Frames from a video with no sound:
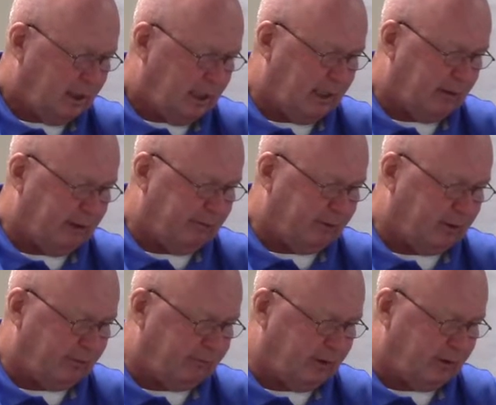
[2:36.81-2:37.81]
However,
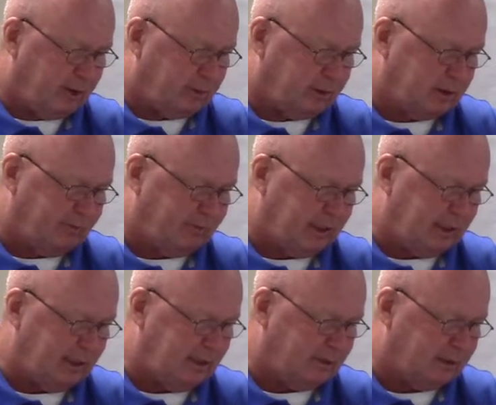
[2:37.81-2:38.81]
there are very specific
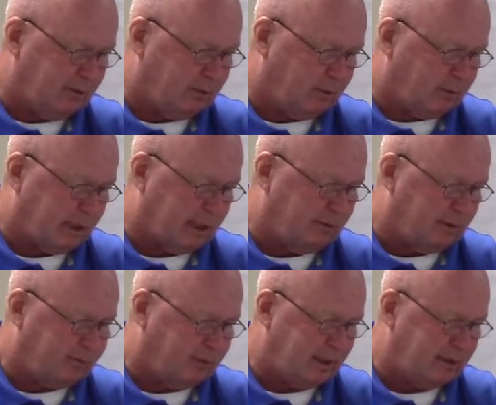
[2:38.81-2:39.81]
NEC
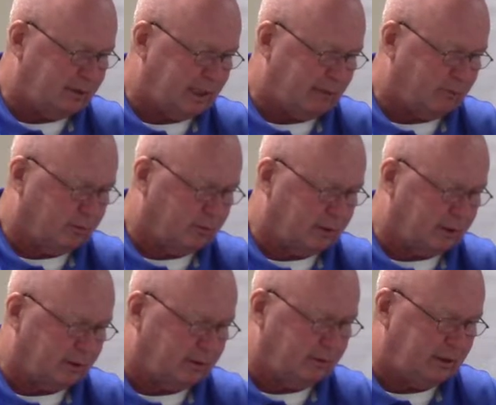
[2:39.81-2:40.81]
requirements for each tap rule,
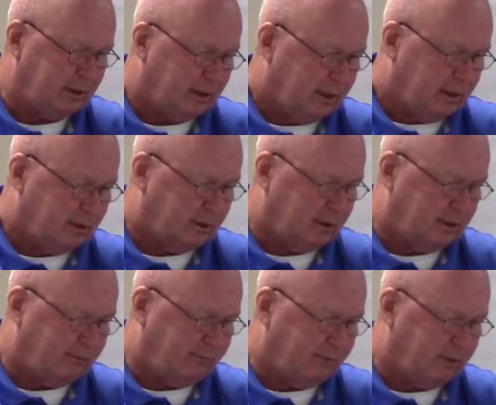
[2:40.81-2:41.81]
including the
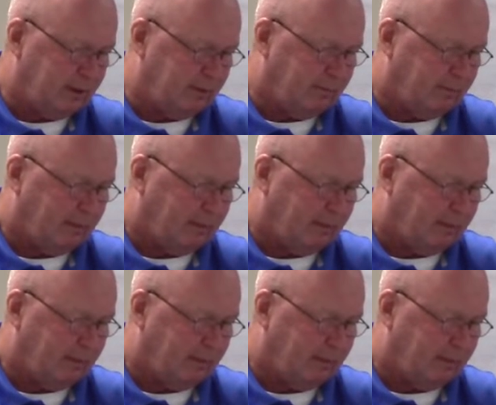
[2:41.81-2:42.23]
10 foot.